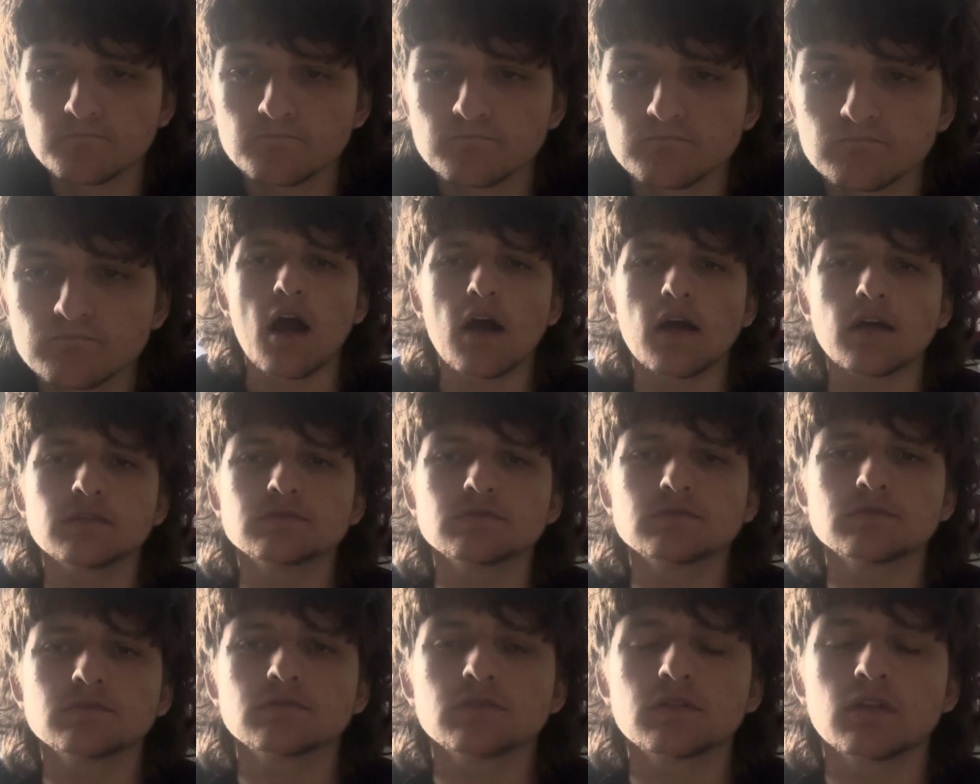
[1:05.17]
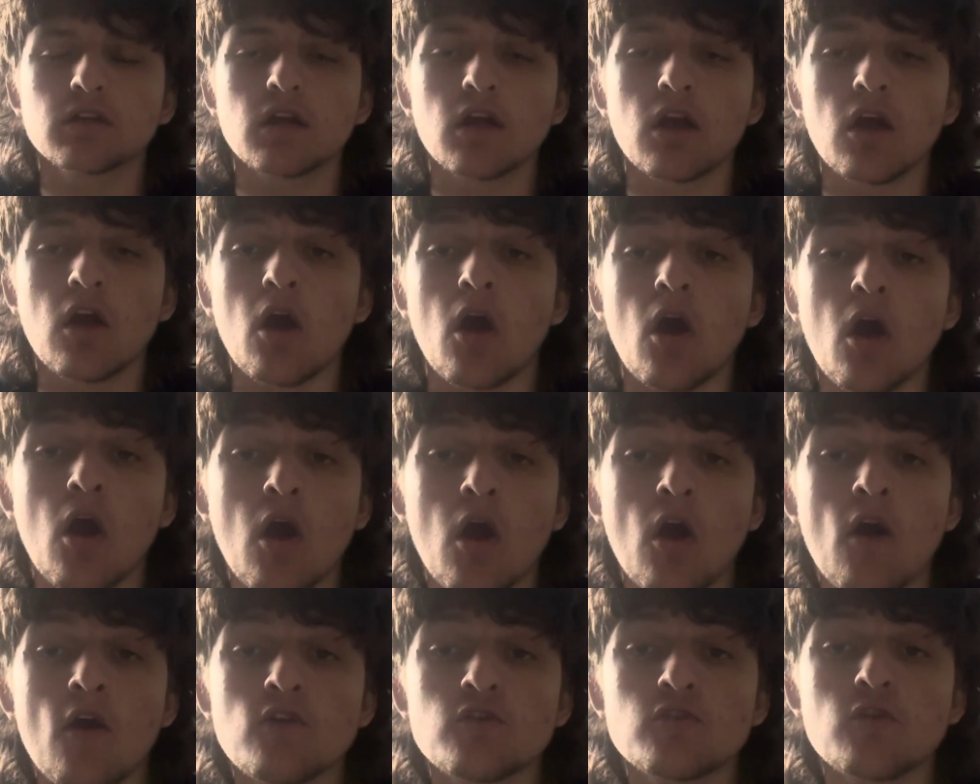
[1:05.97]
And
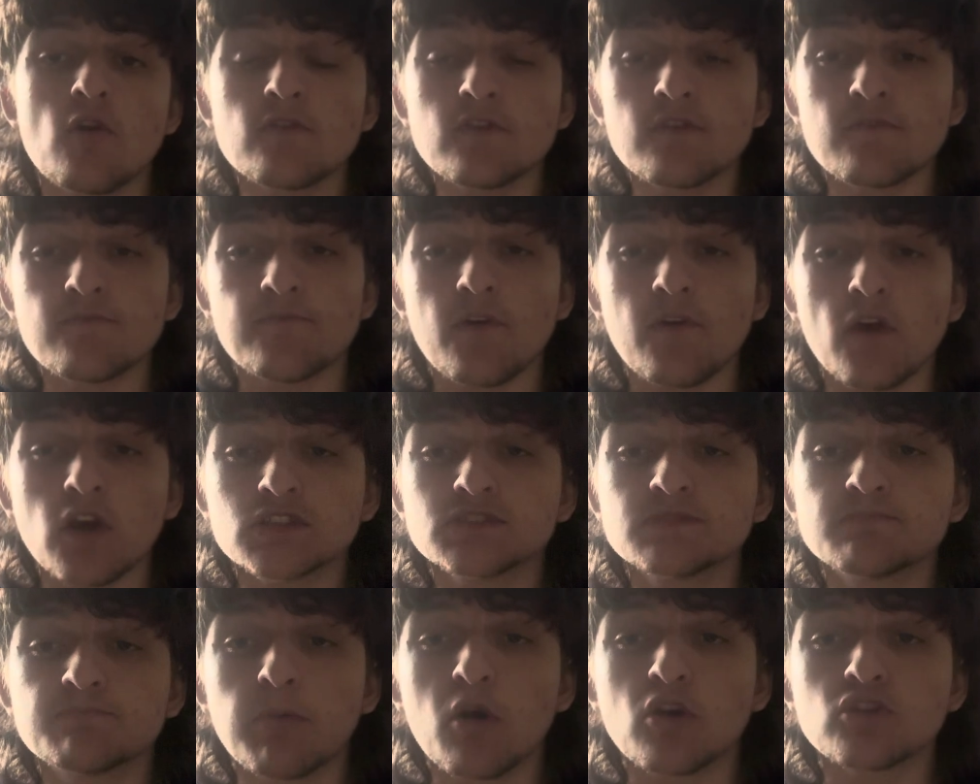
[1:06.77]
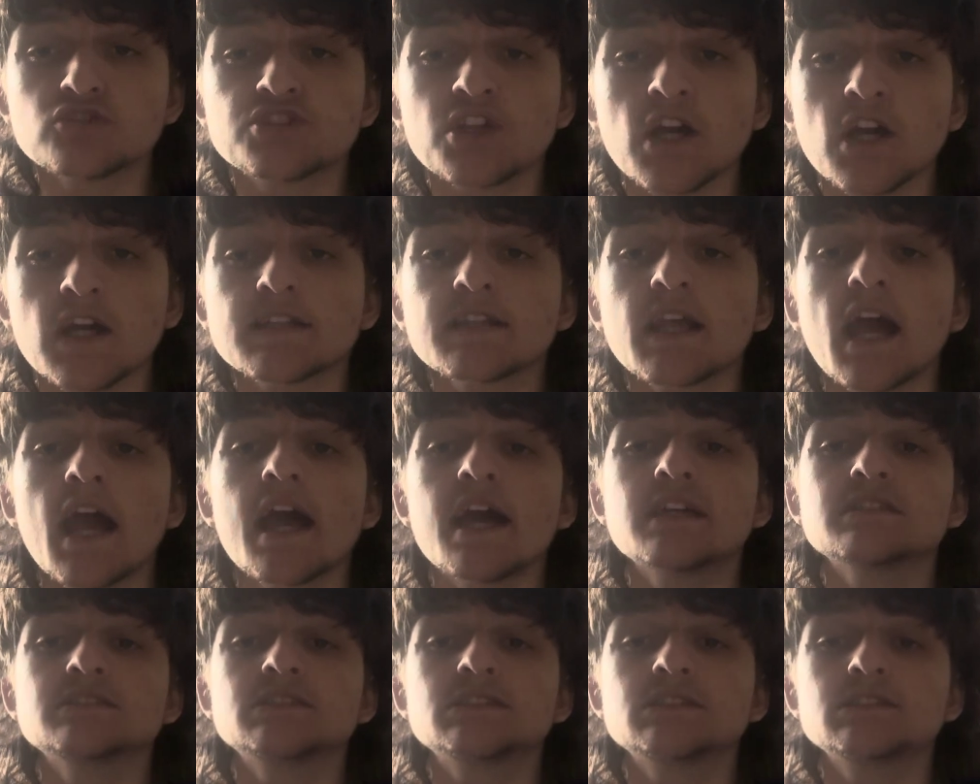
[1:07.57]
so the first portrait
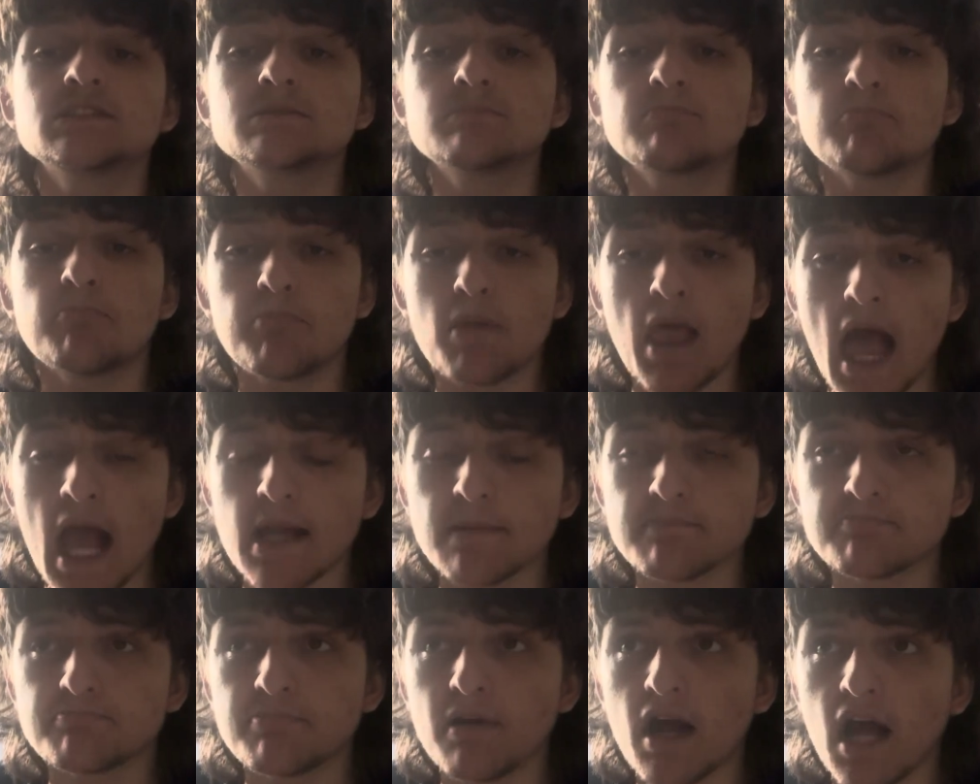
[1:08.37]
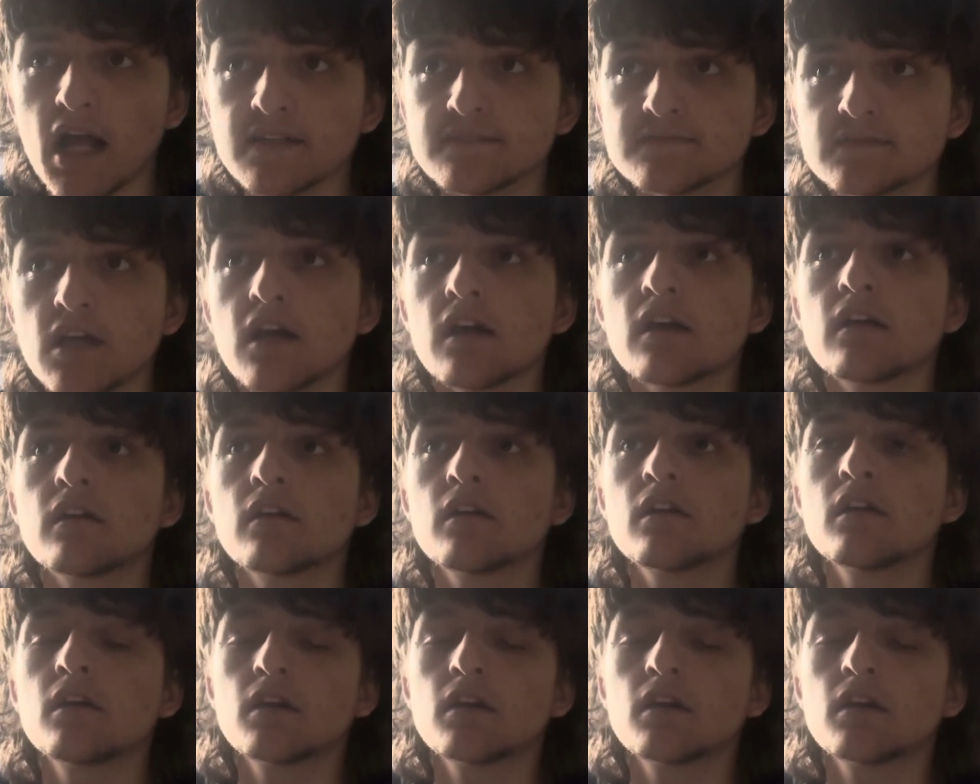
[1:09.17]
is Black Panther.